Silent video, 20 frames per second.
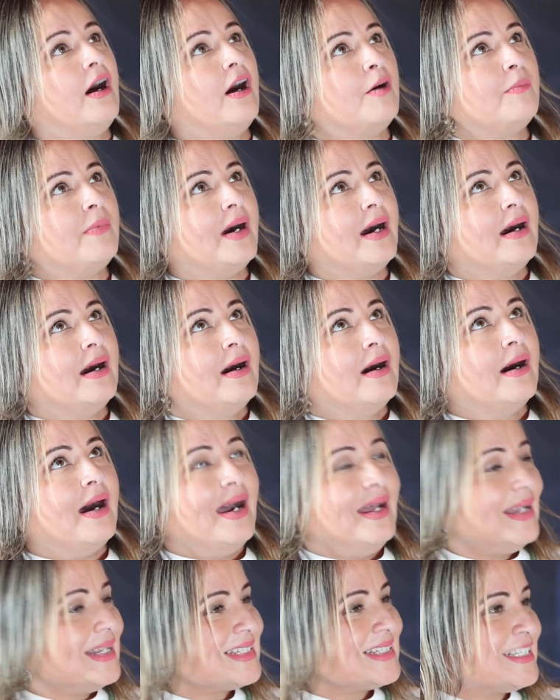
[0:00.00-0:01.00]

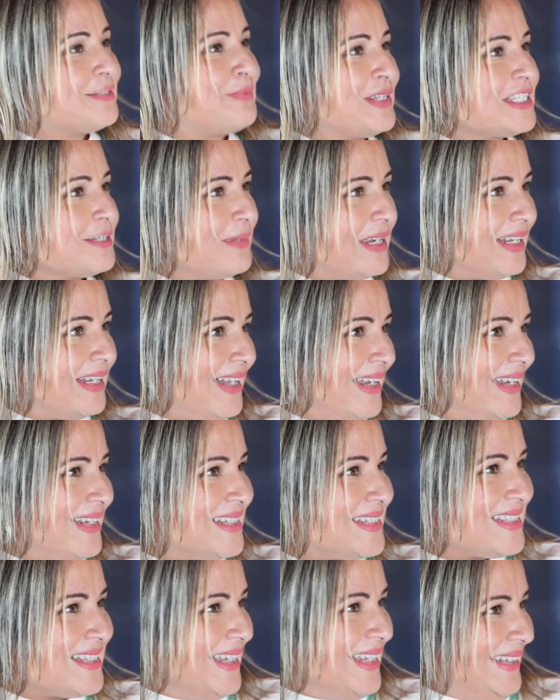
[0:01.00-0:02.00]
I like to speak to my
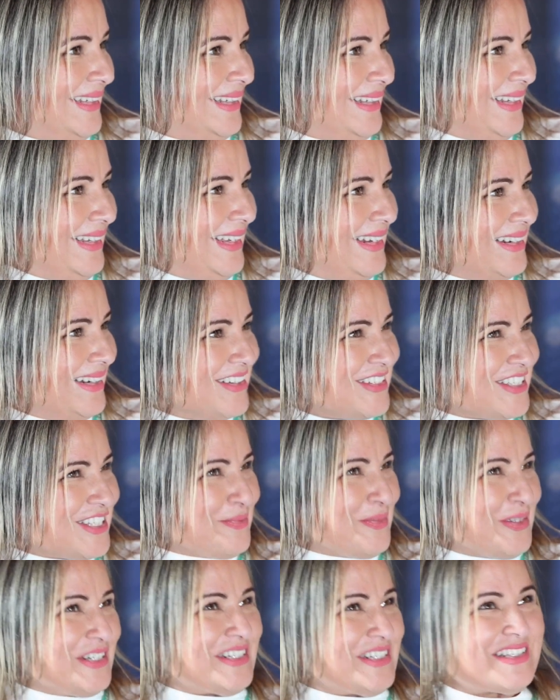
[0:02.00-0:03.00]
clients and
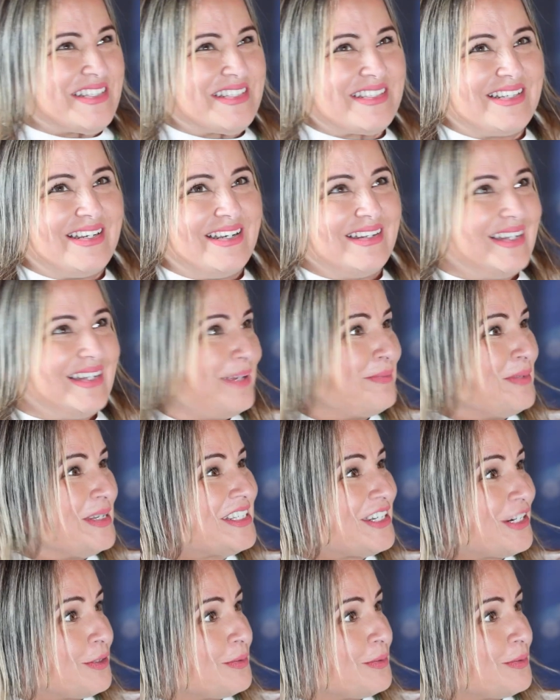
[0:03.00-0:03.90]
customers in layman